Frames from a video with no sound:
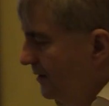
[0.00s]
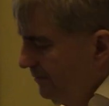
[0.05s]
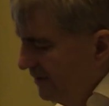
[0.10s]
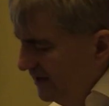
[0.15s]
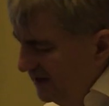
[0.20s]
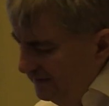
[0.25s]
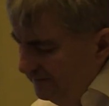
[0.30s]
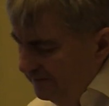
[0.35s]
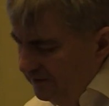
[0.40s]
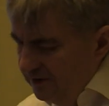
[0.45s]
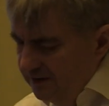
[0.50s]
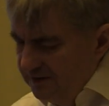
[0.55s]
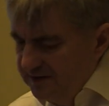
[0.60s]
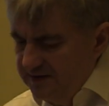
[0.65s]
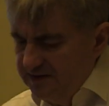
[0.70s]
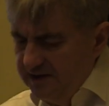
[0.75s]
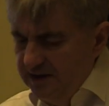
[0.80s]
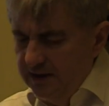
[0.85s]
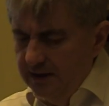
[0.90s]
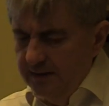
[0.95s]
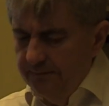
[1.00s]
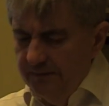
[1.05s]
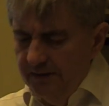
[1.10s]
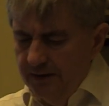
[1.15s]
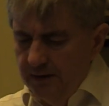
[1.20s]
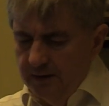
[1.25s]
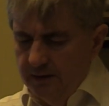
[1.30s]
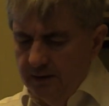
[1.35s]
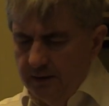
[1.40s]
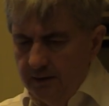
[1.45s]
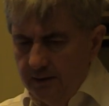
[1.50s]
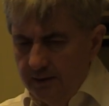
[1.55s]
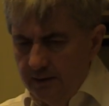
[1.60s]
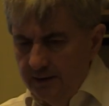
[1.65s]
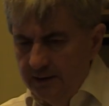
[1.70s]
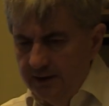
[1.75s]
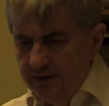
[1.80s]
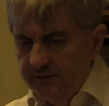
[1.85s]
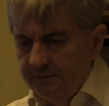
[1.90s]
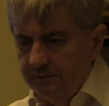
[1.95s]
Previously,
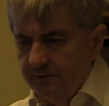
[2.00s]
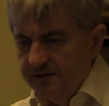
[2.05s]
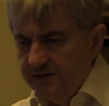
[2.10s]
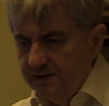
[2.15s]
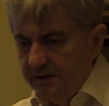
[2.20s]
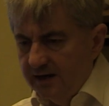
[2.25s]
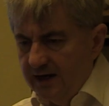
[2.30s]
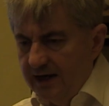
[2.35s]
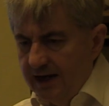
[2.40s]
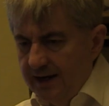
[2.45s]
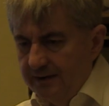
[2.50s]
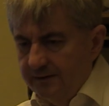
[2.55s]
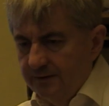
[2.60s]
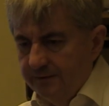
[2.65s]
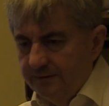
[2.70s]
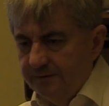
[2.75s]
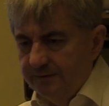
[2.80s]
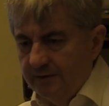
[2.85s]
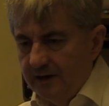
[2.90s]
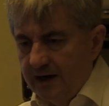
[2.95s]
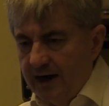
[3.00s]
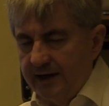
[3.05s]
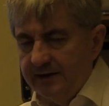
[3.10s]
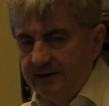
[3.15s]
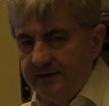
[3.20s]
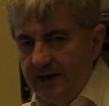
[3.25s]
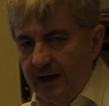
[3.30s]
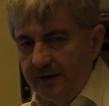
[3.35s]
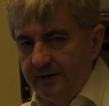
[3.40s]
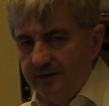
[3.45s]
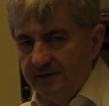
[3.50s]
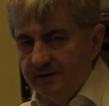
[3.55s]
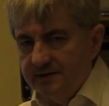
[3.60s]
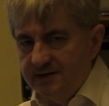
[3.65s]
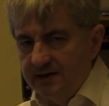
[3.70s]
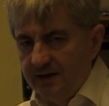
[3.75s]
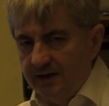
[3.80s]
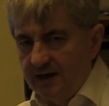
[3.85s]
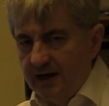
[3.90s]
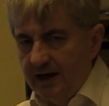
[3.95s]
it was a kind of
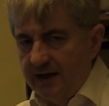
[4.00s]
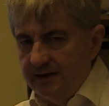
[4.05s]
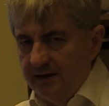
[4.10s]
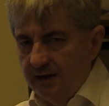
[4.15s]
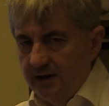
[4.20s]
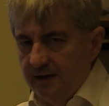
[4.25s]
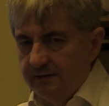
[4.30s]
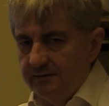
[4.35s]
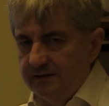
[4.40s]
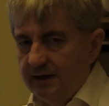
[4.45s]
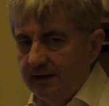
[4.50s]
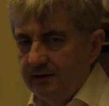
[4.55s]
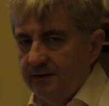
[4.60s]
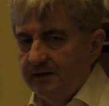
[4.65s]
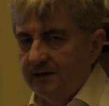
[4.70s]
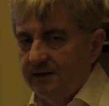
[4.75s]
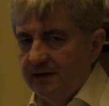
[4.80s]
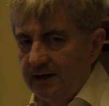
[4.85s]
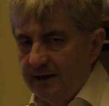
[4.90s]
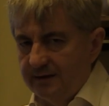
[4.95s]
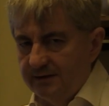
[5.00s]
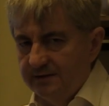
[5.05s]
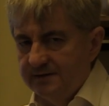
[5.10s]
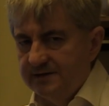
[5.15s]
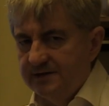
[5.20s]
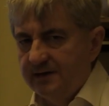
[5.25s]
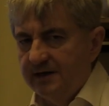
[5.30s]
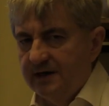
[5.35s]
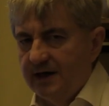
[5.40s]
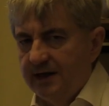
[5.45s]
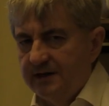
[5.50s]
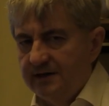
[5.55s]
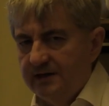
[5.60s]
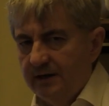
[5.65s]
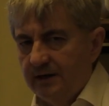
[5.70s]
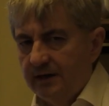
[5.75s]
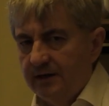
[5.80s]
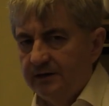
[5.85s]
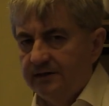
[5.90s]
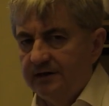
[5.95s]
diagnostic criteria
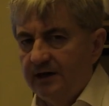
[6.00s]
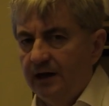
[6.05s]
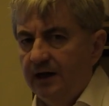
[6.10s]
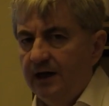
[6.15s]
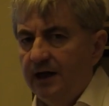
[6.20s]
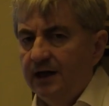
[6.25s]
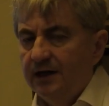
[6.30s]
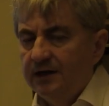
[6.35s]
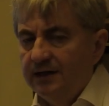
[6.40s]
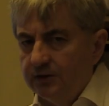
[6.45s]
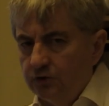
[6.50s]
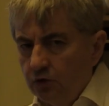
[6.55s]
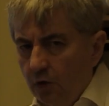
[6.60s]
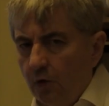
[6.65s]
that